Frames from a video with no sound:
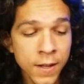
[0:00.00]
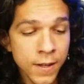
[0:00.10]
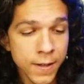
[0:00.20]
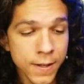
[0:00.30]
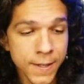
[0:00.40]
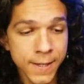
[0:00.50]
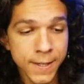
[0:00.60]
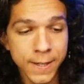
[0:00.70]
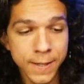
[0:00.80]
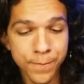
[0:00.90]
Uh,
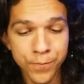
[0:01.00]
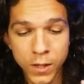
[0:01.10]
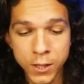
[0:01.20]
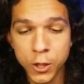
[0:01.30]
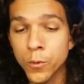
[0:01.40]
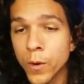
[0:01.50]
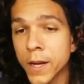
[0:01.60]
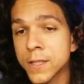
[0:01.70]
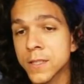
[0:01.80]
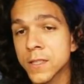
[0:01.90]
a 2x is going
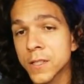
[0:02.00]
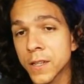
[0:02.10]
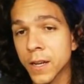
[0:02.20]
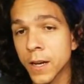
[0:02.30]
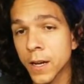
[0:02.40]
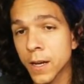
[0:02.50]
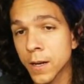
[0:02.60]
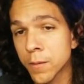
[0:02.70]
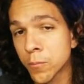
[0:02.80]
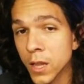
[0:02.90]
to cut more light,
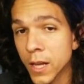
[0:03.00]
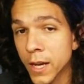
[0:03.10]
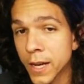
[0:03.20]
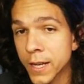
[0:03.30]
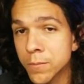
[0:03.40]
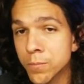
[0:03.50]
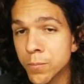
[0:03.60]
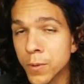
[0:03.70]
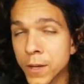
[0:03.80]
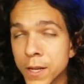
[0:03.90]
but it's also
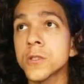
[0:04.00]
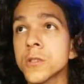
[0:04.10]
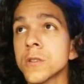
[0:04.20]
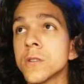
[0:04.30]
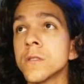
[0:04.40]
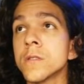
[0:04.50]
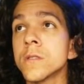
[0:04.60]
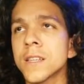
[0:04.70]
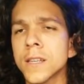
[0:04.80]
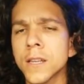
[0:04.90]
going to give you an
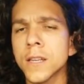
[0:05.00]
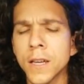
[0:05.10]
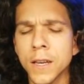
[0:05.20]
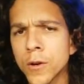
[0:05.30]
oval that's